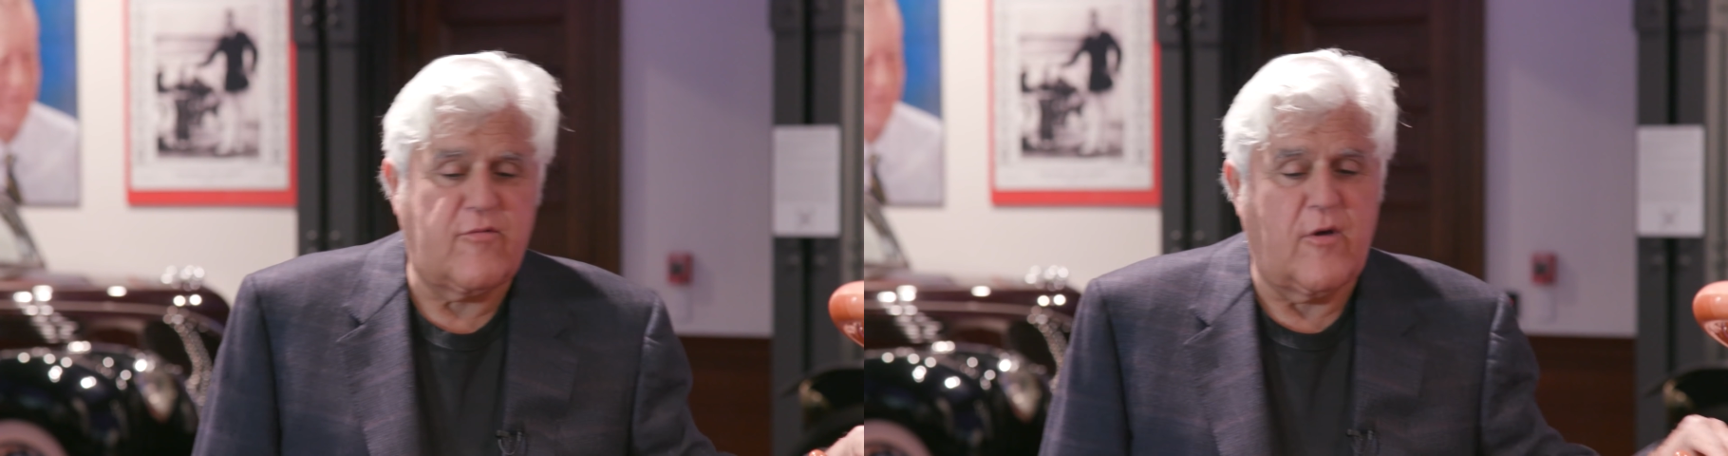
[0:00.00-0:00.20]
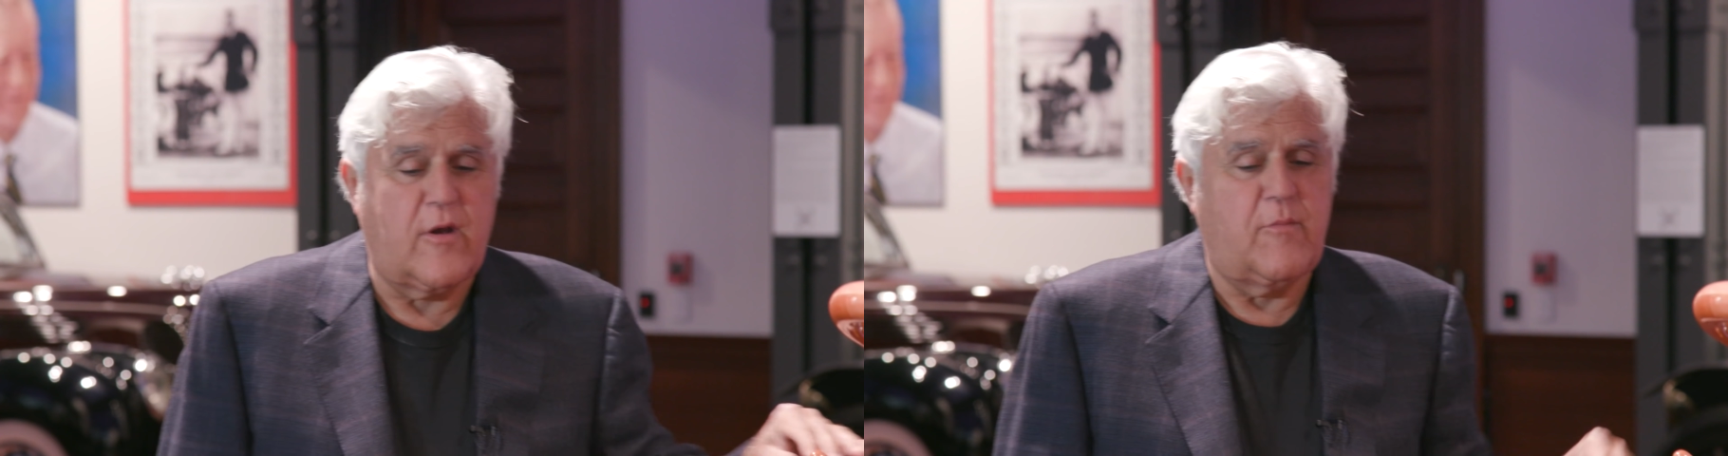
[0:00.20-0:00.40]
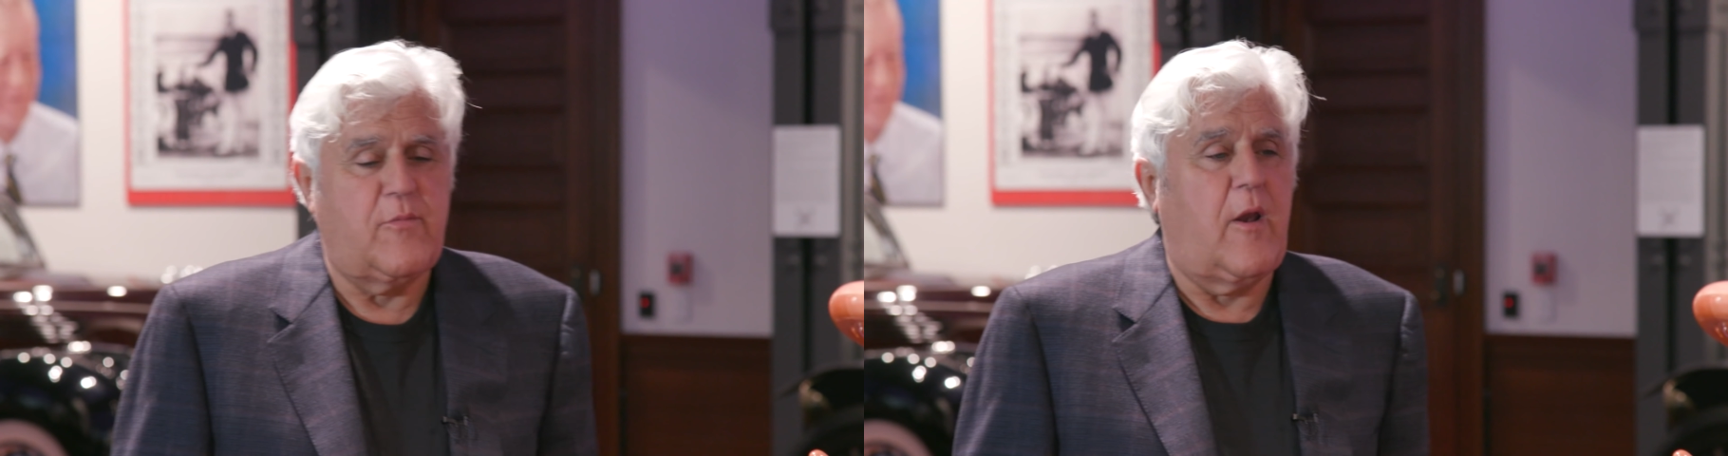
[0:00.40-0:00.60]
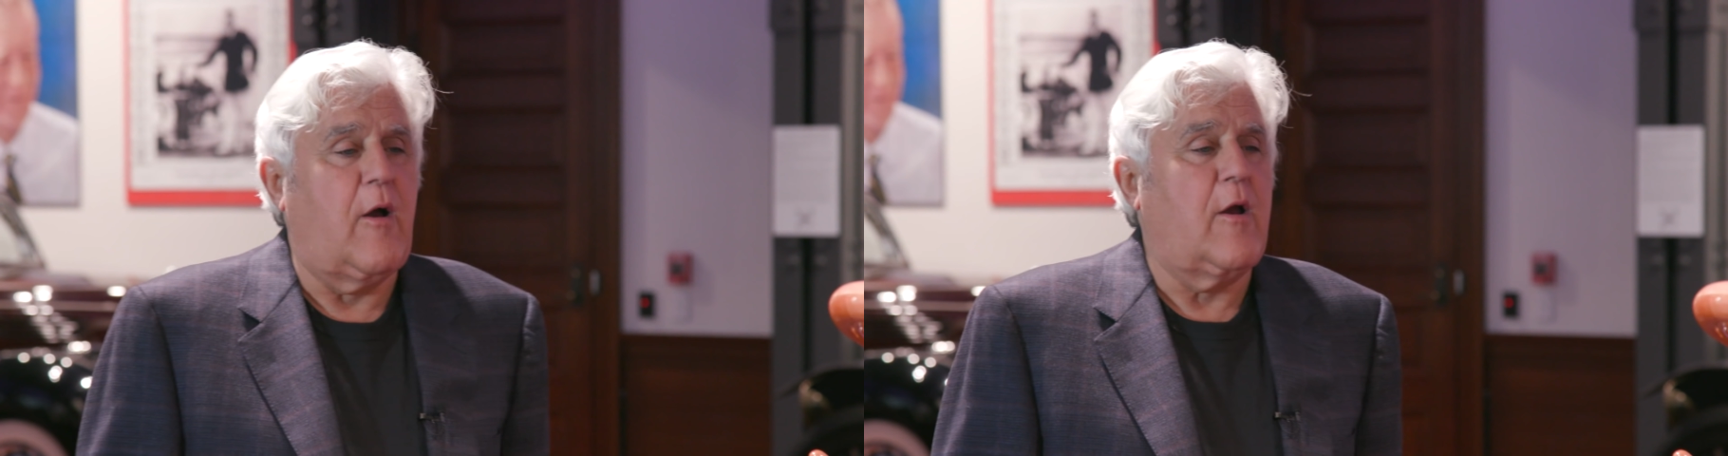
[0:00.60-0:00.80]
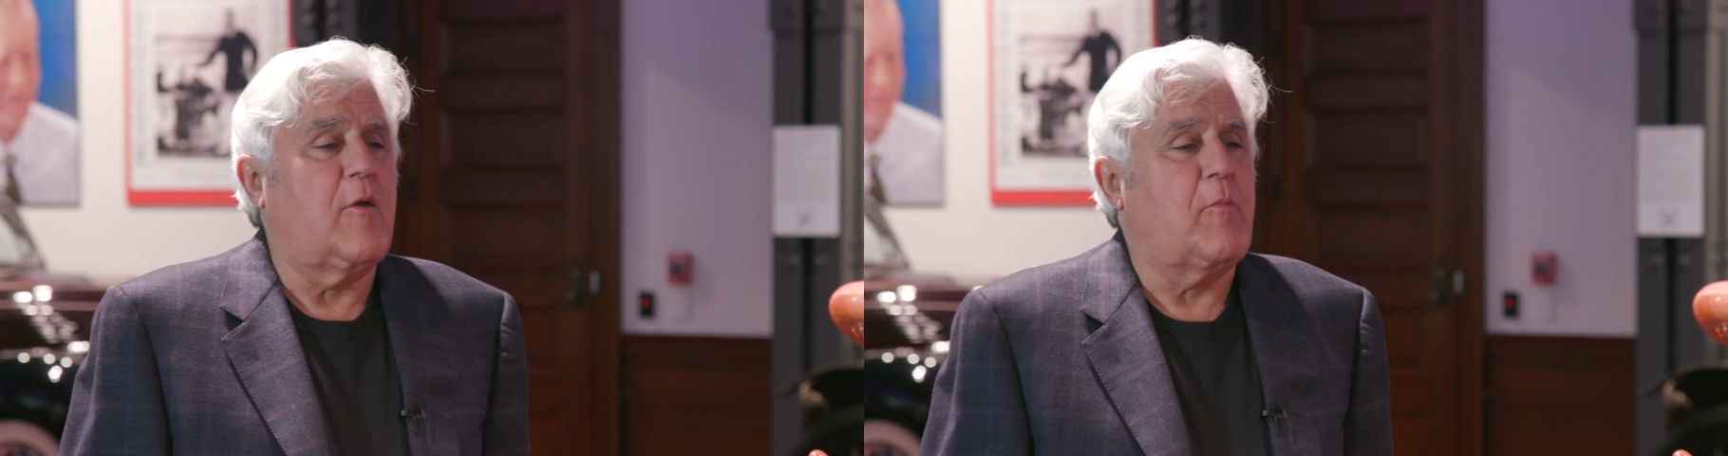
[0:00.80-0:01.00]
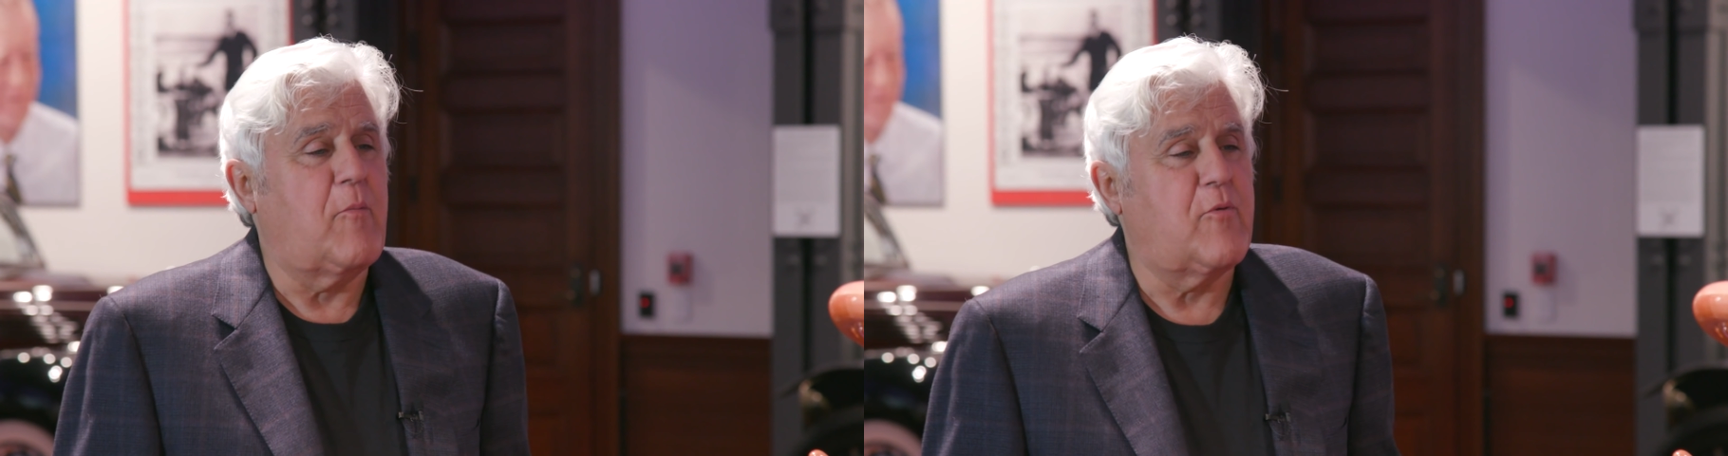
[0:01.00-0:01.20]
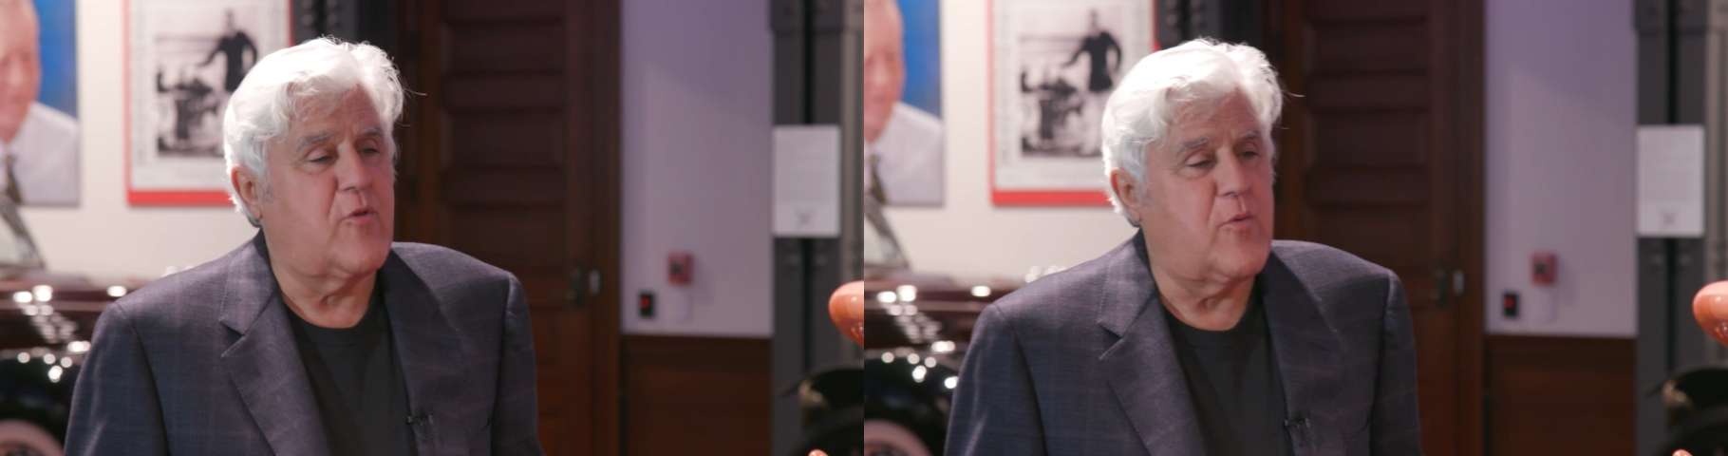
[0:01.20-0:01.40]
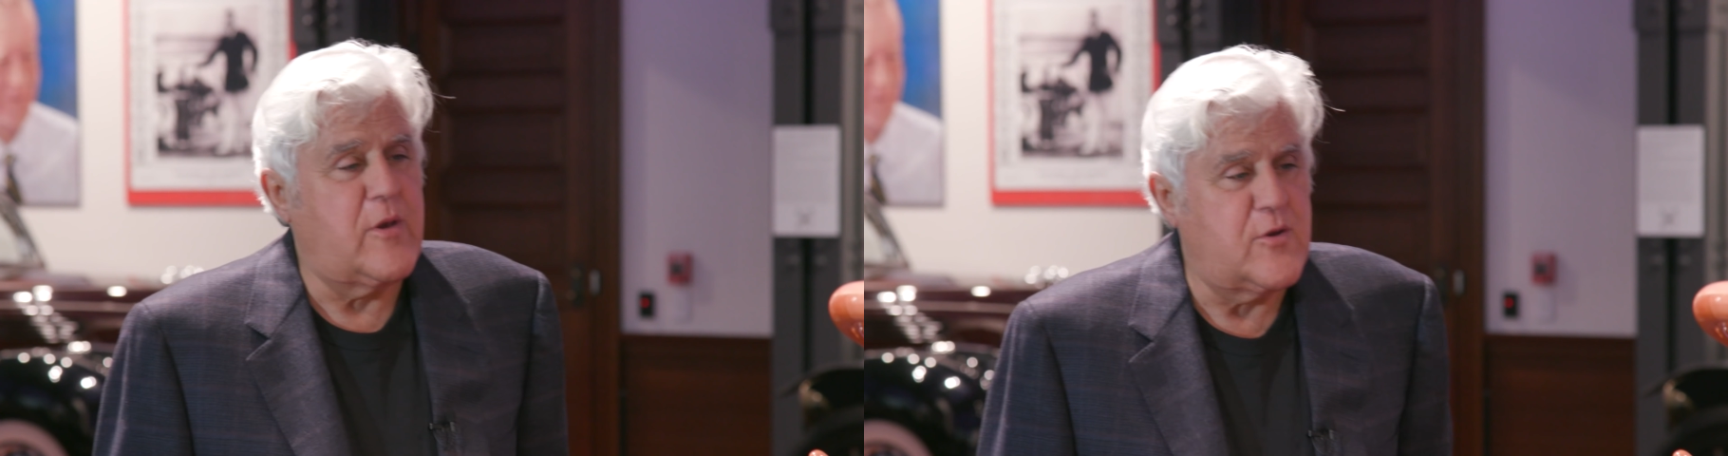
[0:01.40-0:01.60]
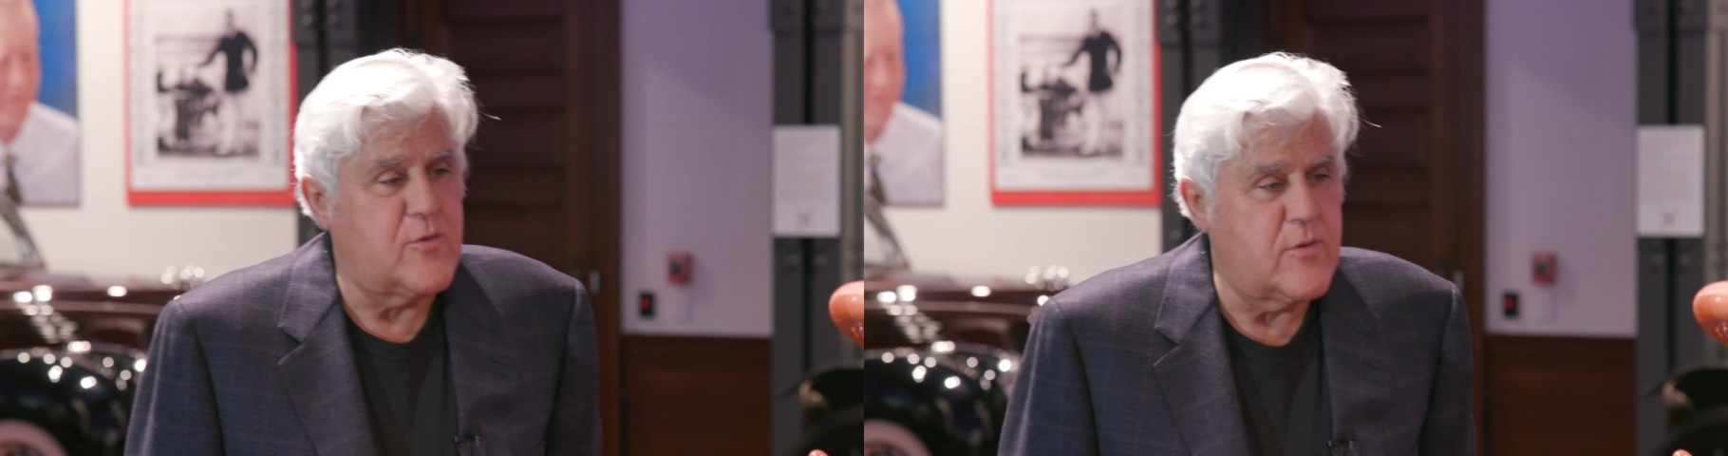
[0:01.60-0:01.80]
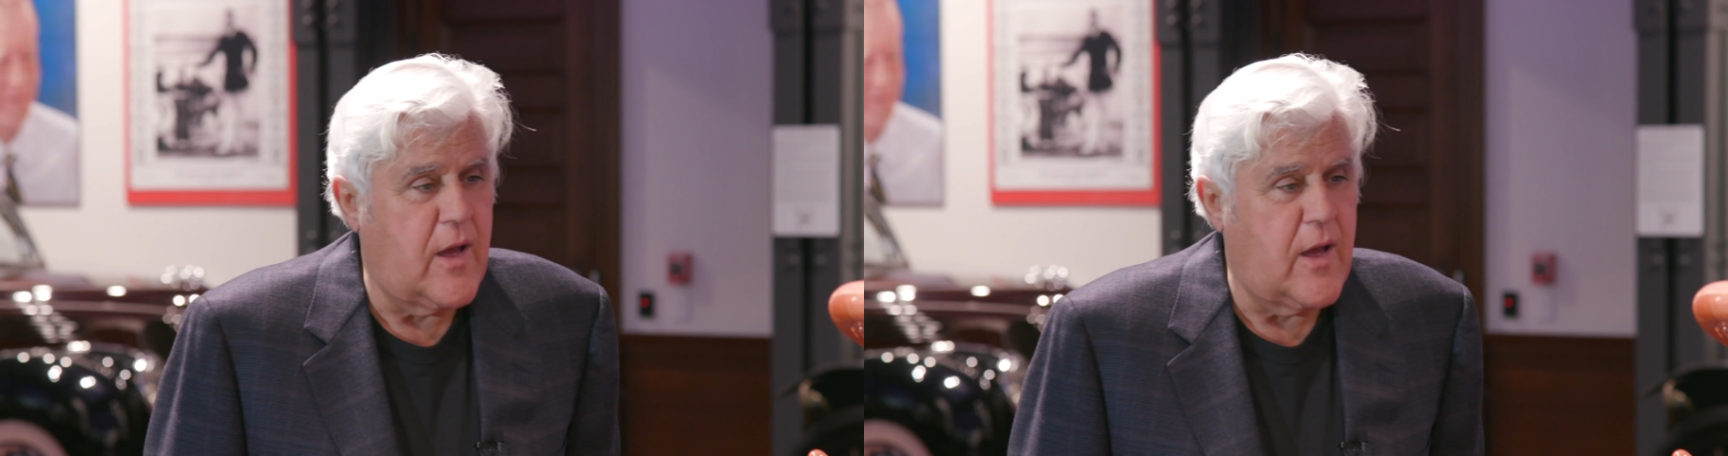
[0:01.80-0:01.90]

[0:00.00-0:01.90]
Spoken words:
started an argument between two